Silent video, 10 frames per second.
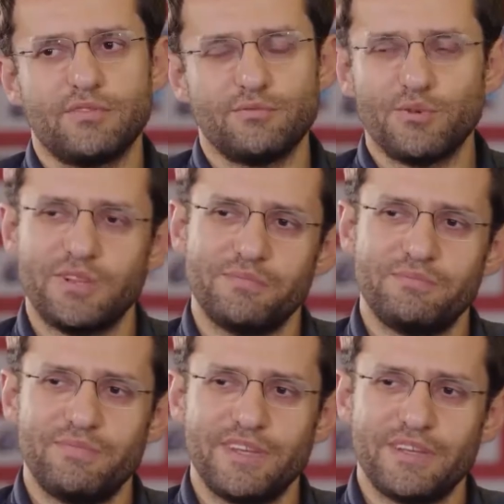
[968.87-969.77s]
Well,
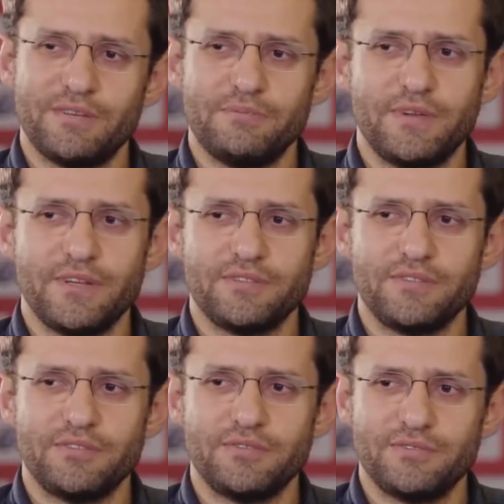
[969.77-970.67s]
being compared
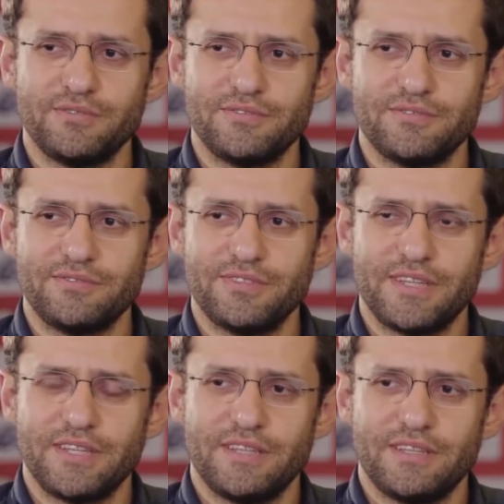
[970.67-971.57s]
to
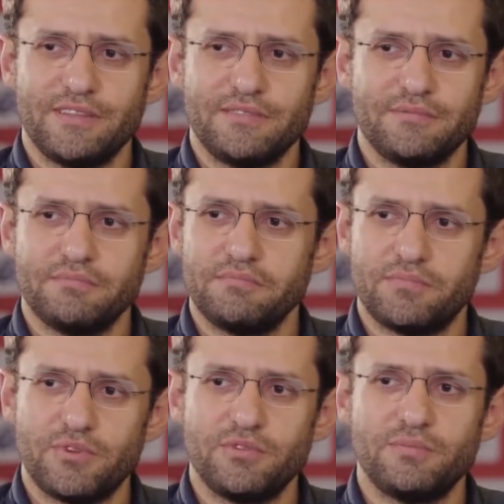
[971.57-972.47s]

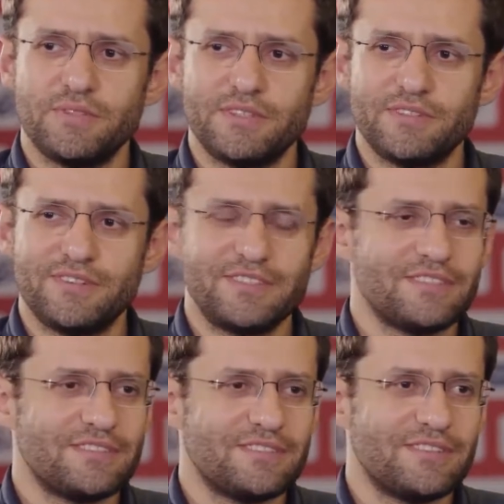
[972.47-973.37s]
probably the
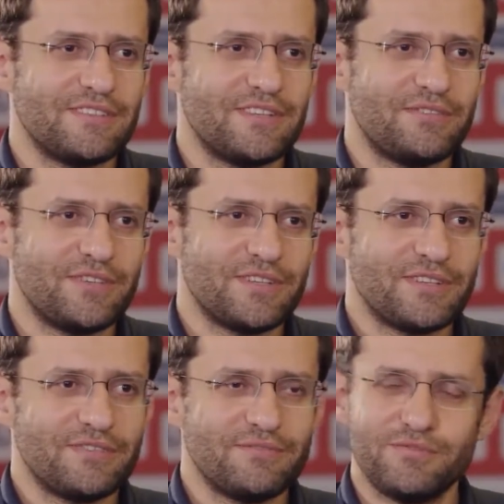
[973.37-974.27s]
greatest
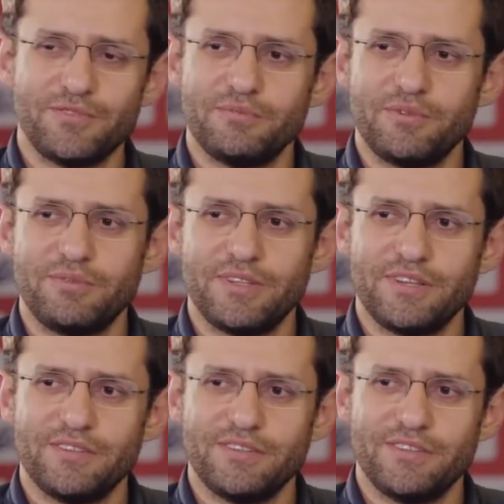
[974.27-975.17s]
living football
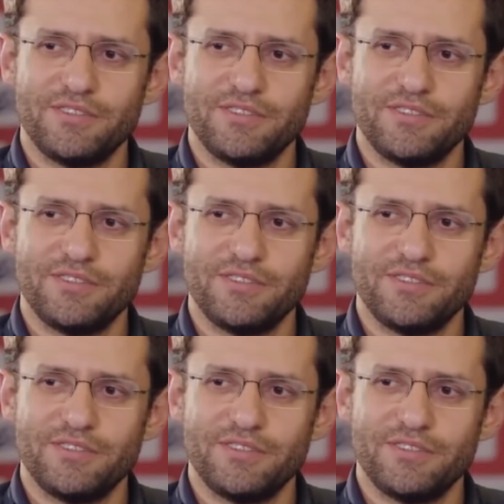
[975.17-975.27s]
player in